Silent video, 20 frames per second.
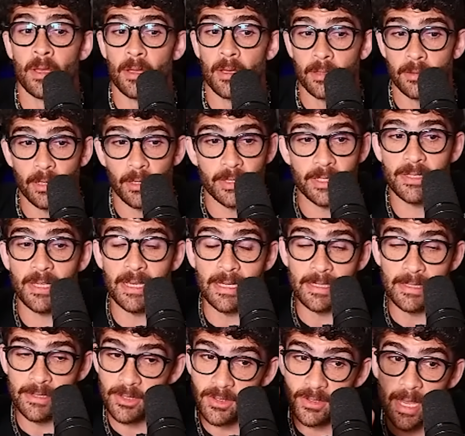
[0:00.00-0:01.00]
There is a
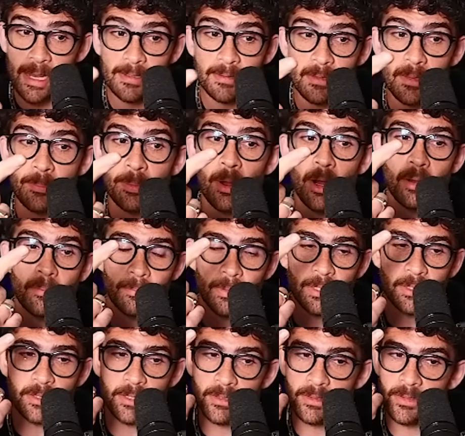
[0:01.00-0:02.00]
State
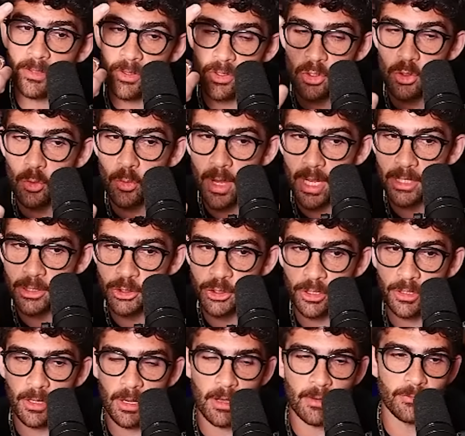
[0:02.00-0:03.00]
Department
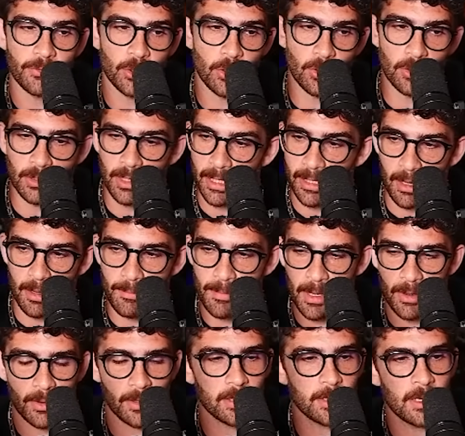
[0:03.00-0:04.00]
continuation of your like
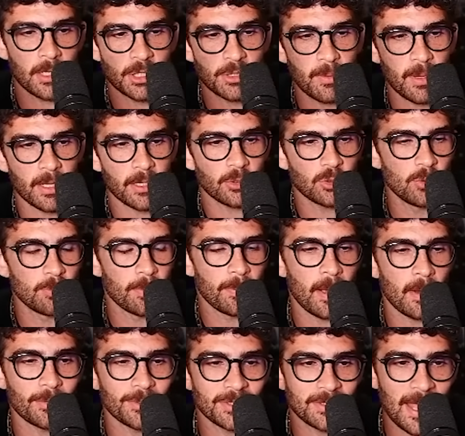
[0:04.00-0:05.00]
American hegemonic
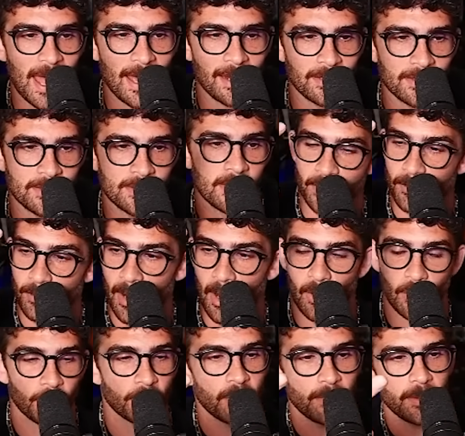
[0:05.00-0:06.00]
superpower status
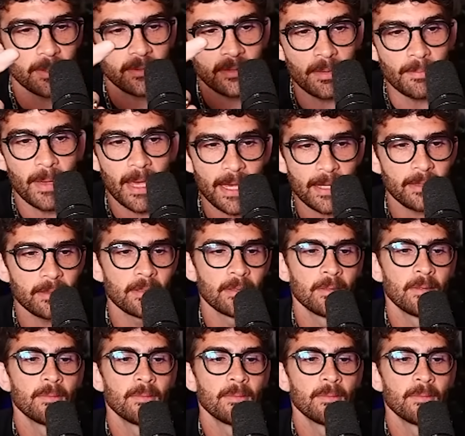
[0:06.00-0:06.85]
argument to make.